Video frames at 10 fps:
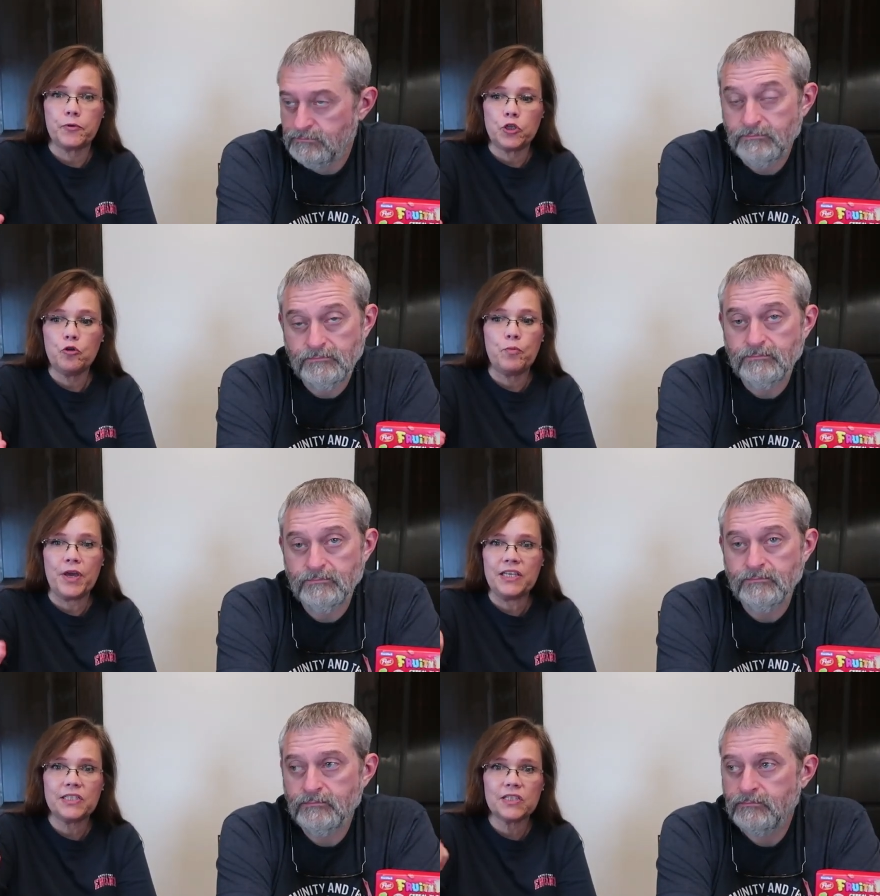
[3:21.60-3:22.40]
Speaker 1: two
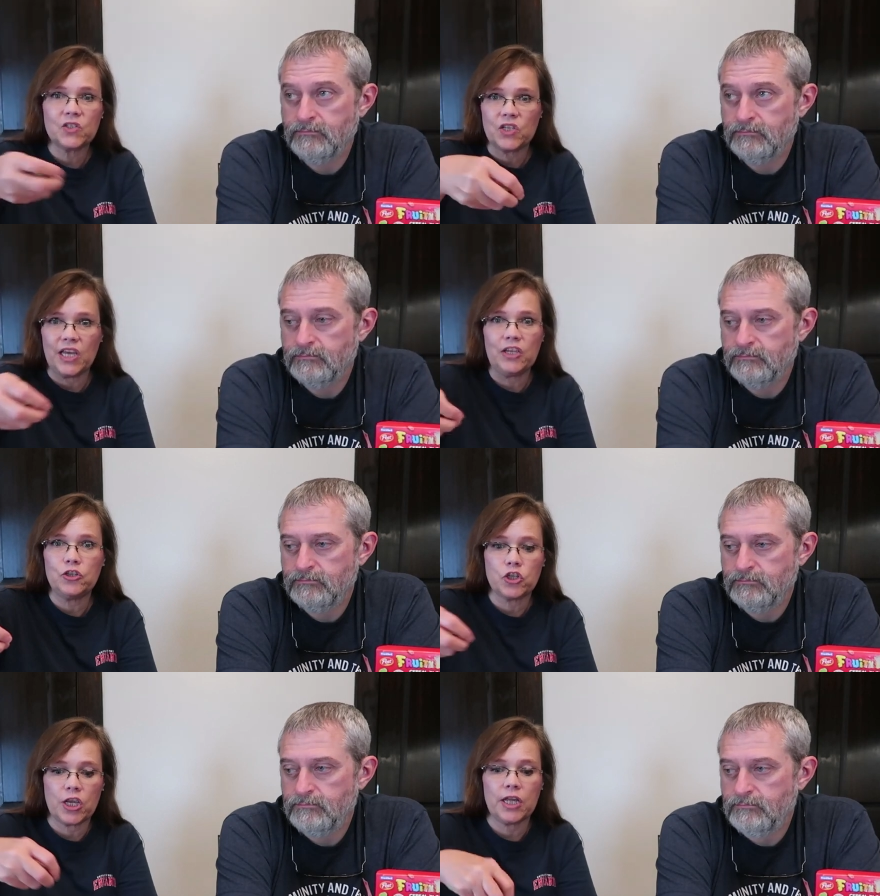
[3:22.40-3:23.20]
pieces to
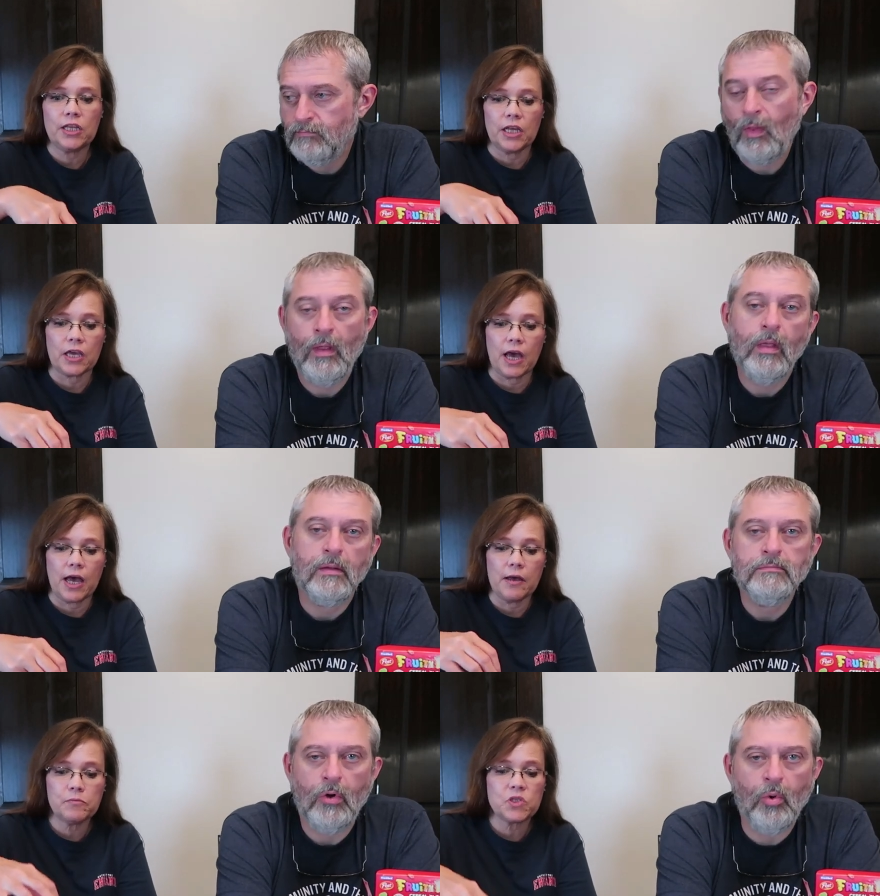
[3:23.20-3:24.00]
each kid that
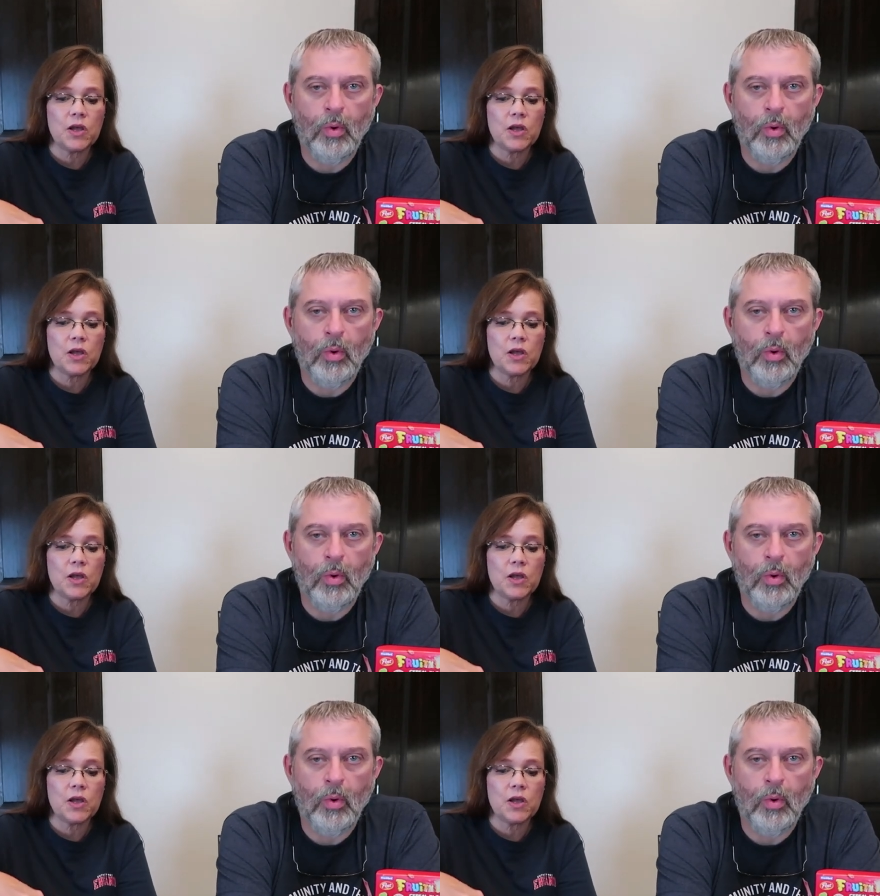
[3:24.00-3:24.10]
comes,